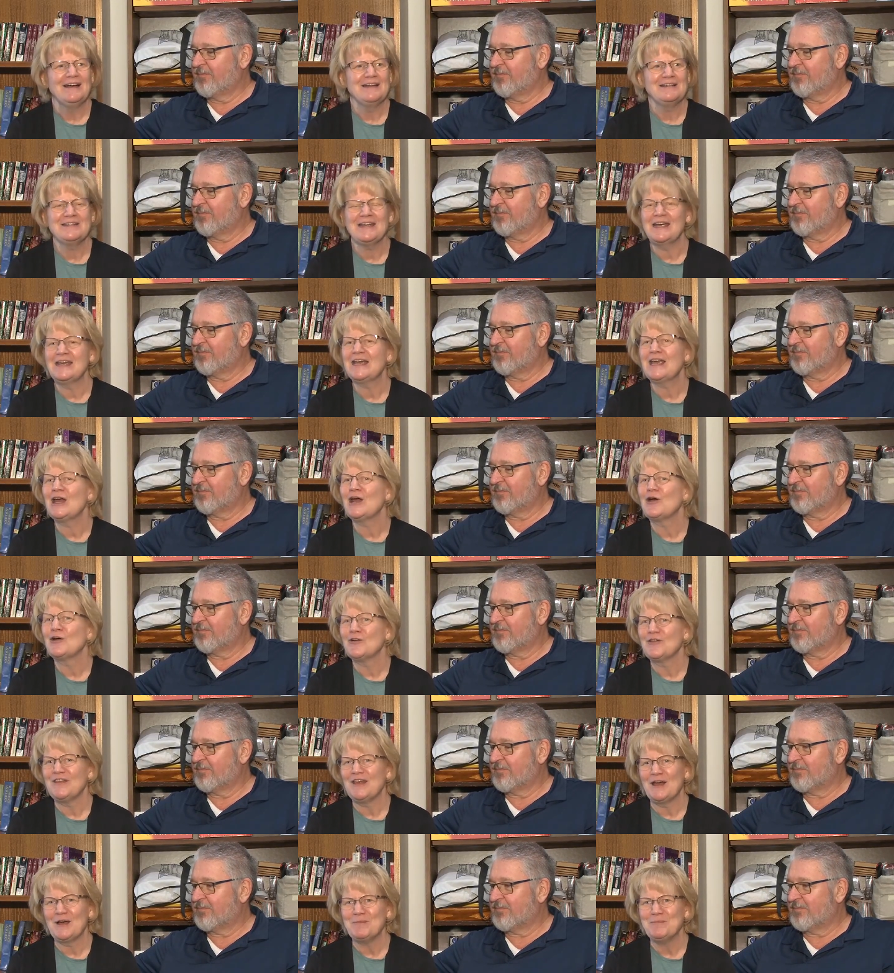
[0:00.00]
Speaker 1: take care
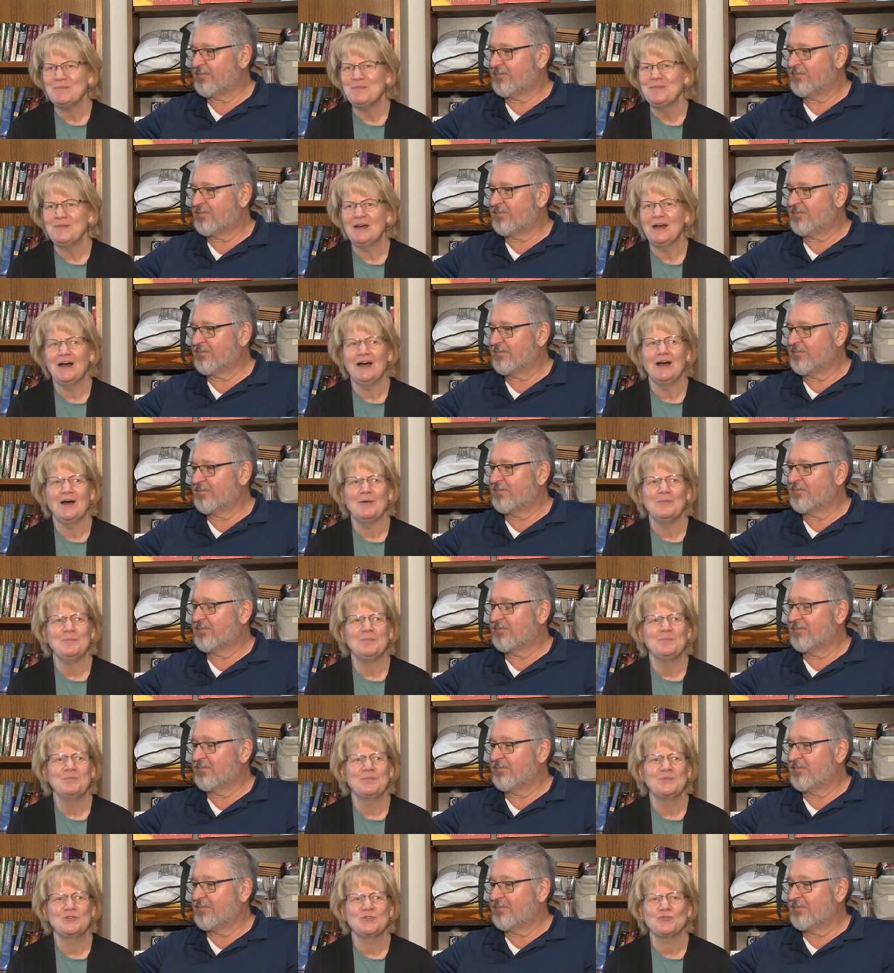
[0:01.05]
of them,
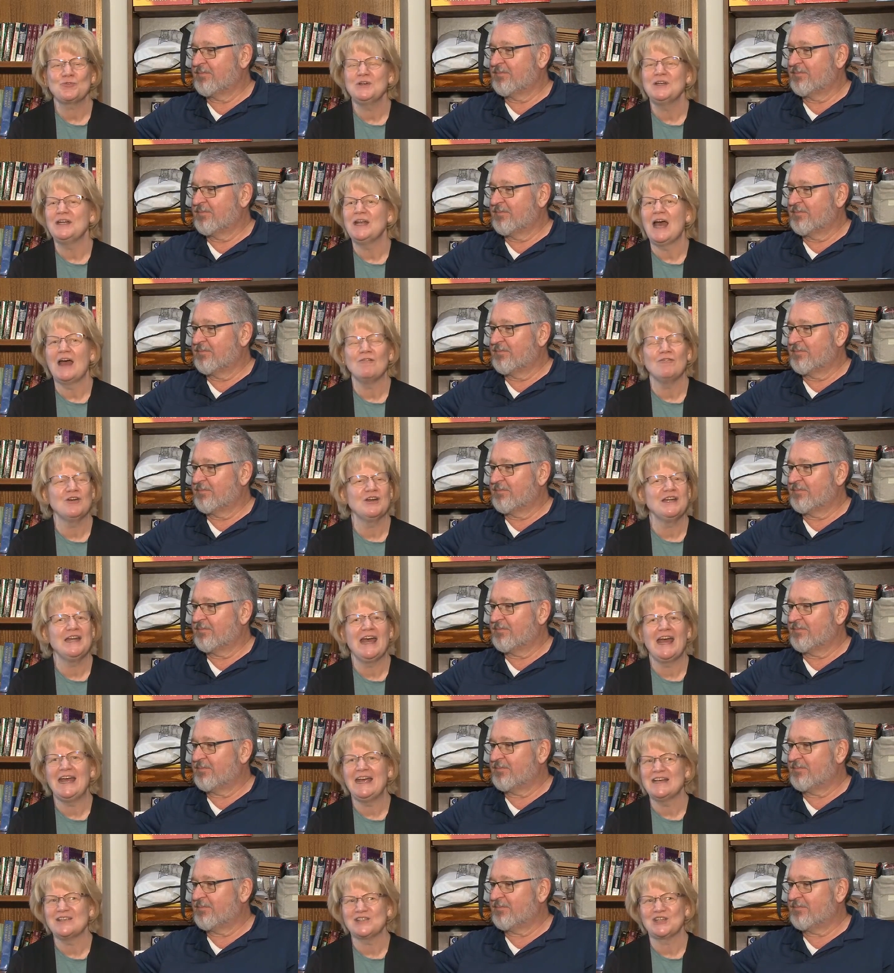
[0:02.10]
um, treat every
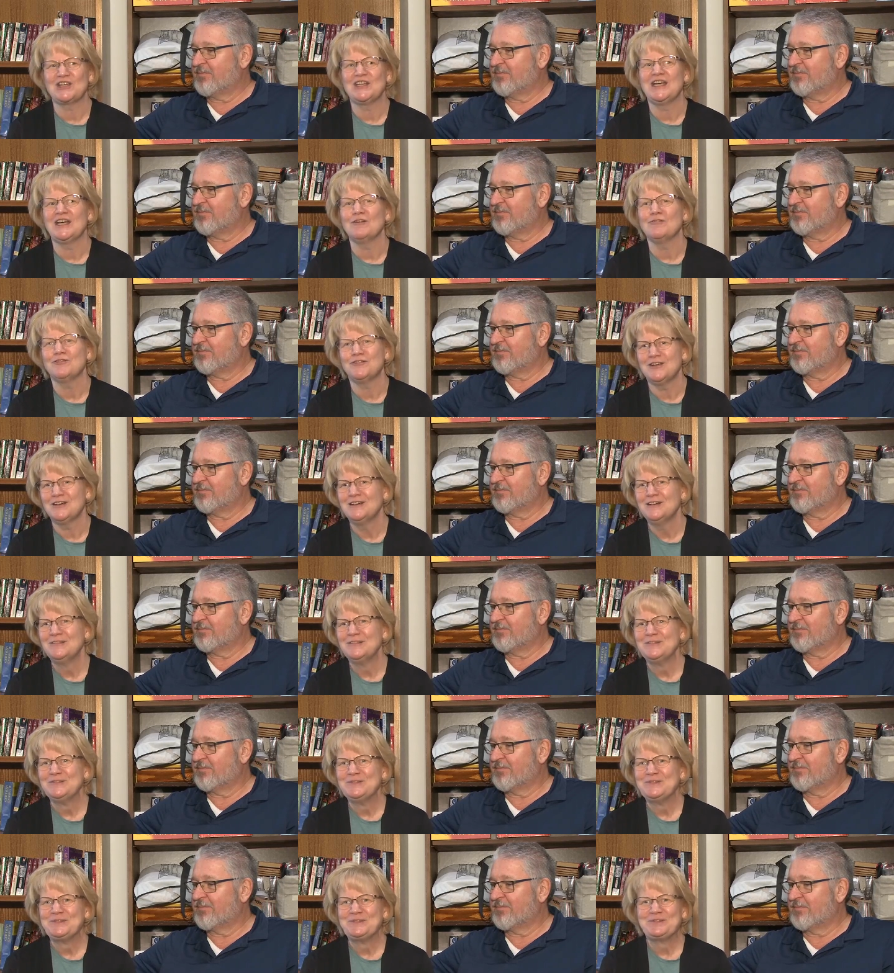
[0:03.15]
day as a gift.
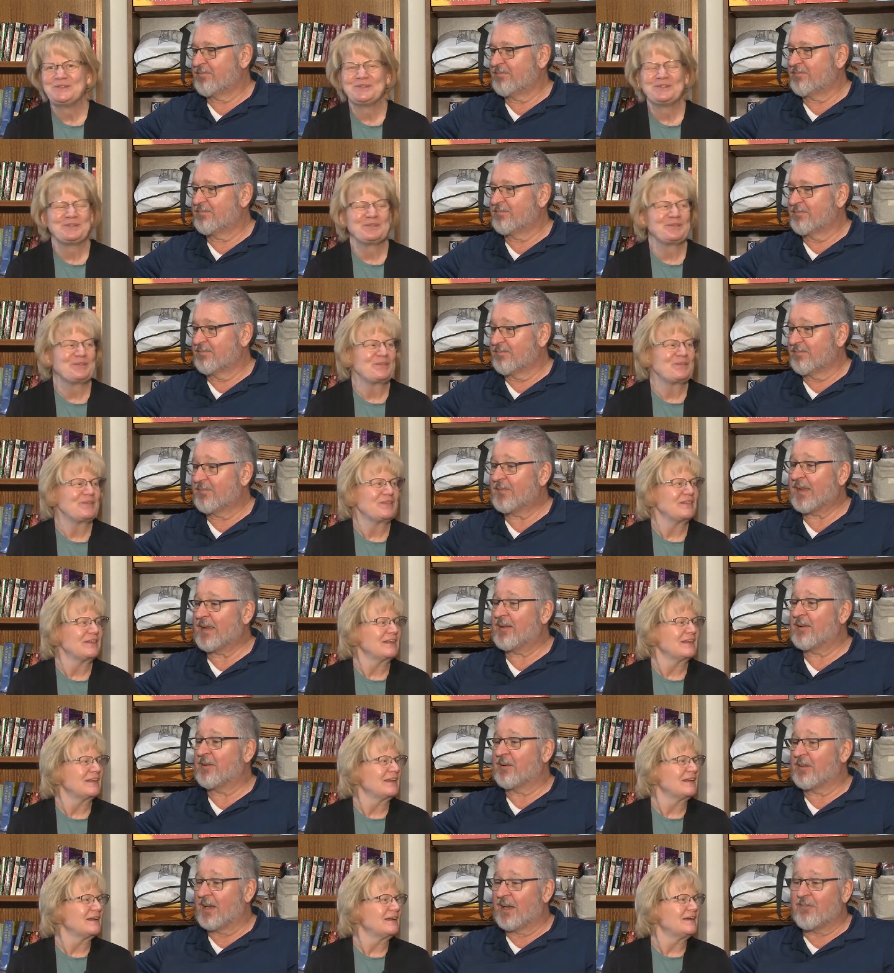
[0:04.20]

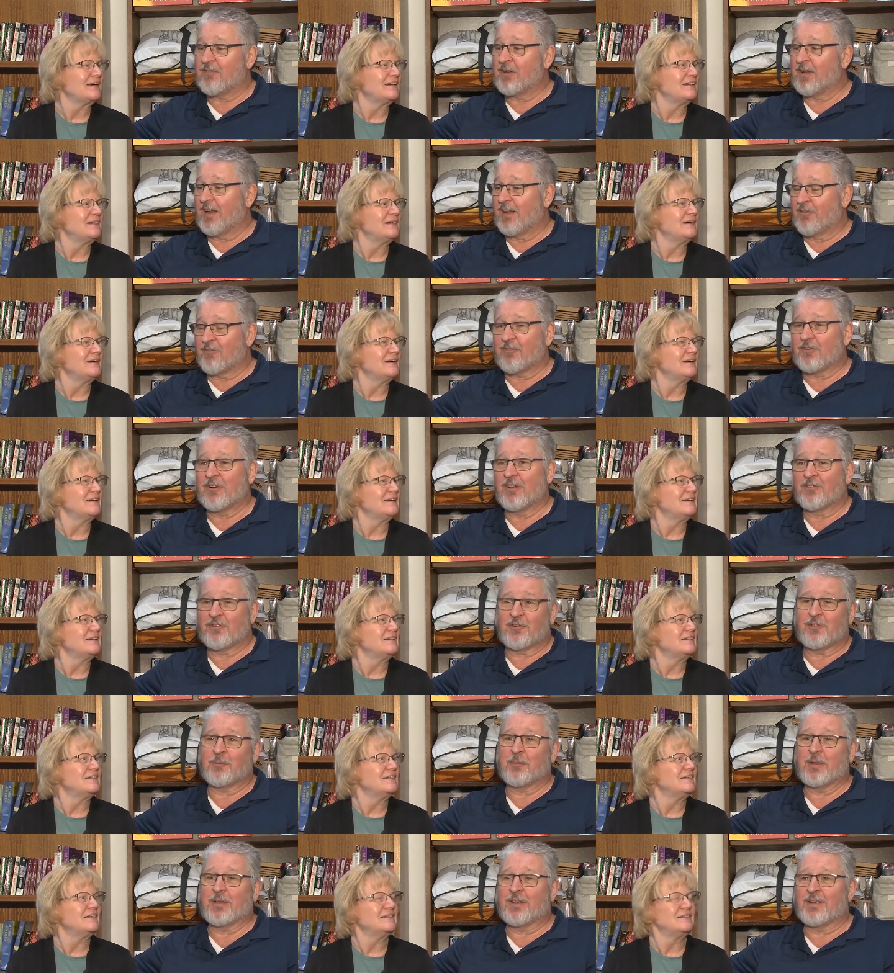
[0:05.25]
Speaker 2: And every day for us
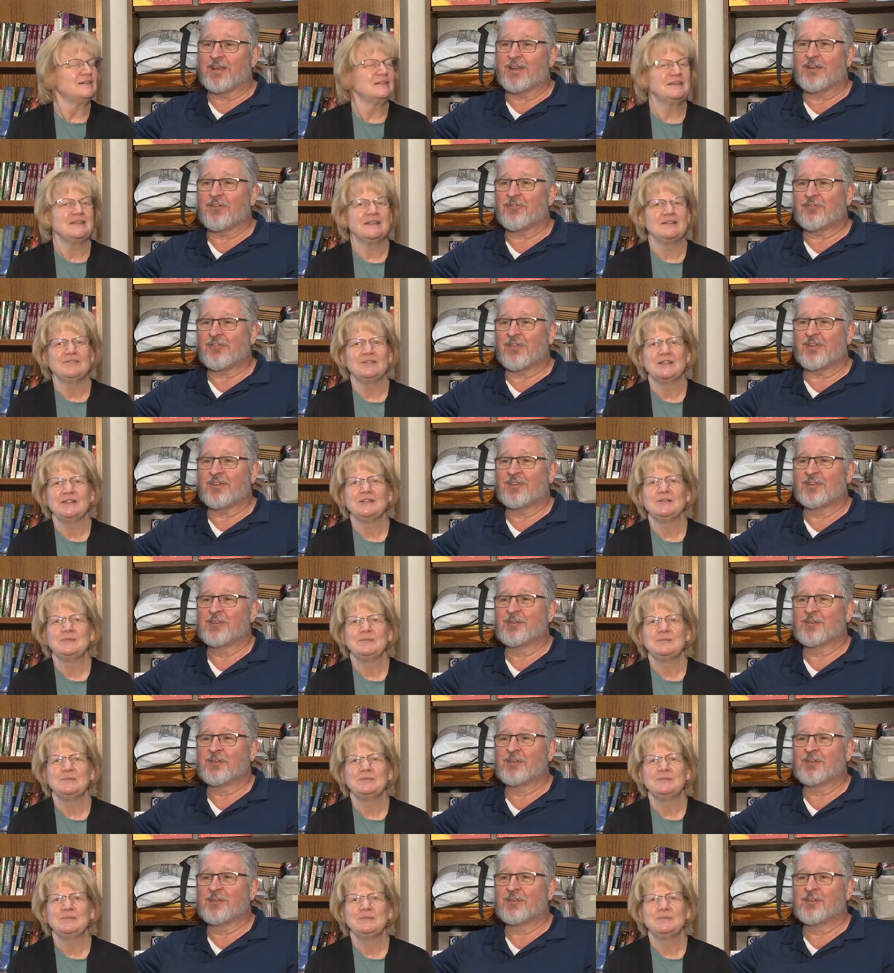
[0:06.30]
has been a gift.